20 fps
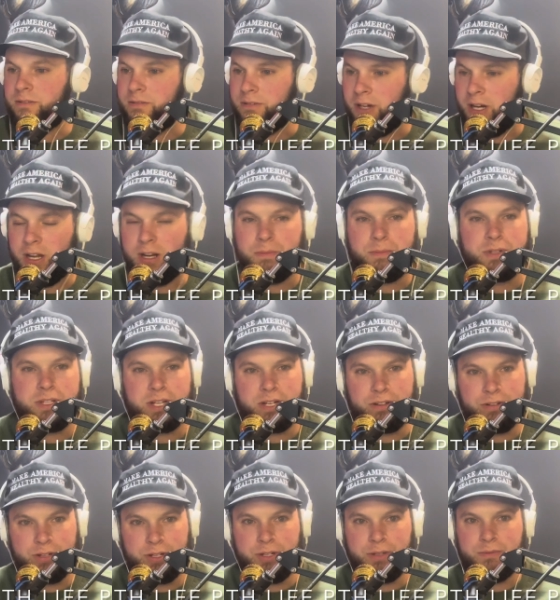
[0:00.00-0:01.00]
100%
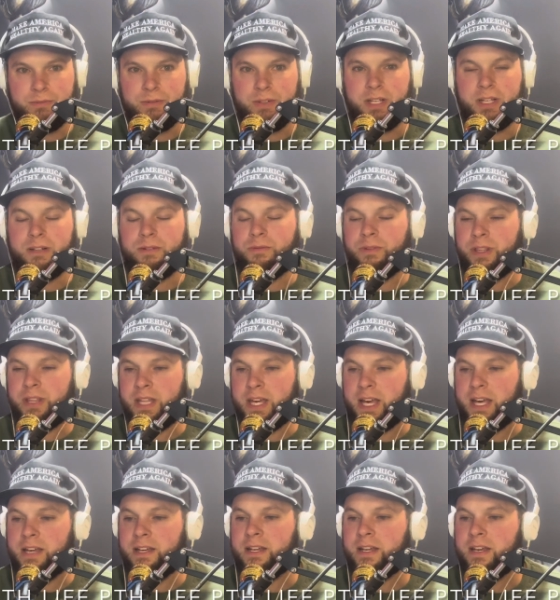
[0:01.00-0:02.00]
agree in, uh, with
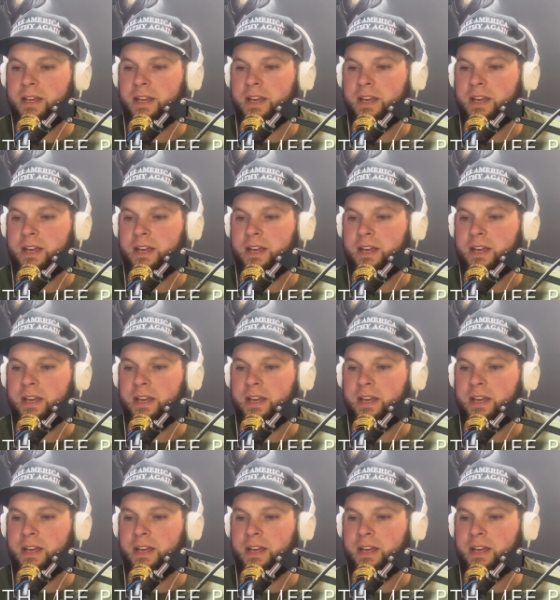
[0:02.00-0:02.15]
that.